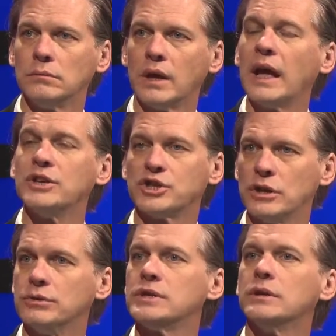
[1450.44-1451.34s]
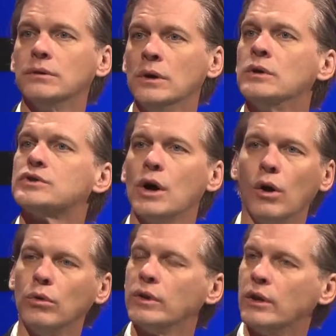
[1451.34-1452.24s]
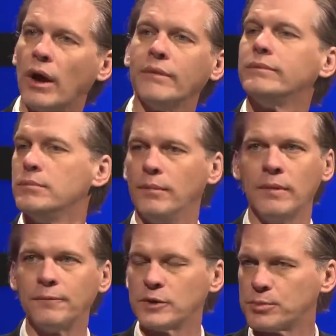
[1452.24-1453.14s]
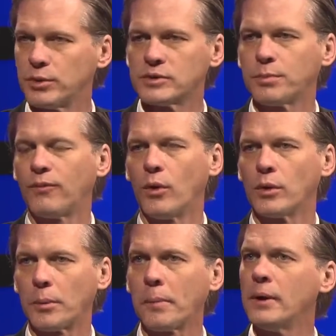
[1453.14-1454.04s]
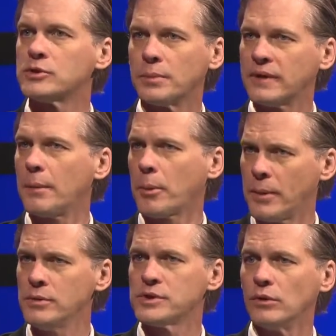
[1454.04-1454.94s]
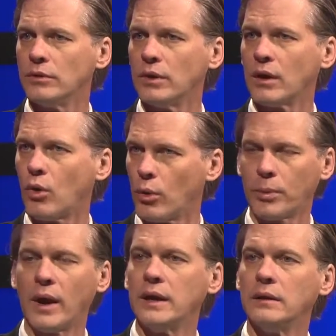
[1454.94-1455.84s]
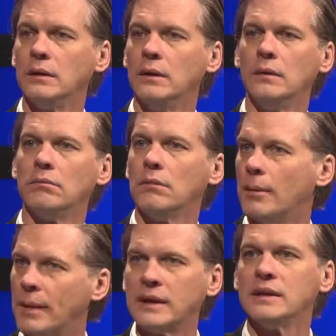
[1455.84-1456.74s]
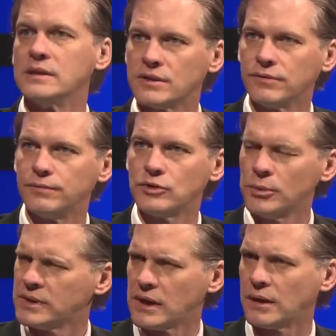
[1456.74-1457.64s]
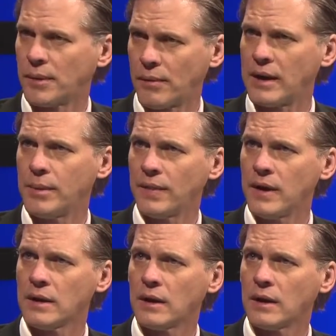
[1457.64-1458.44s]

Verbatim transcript: oh my gosh, H Q two. Yeah. So, you know, Memphis puts forward a proposal, but that proposal incorporated amenities of Germantown. Am I right about that?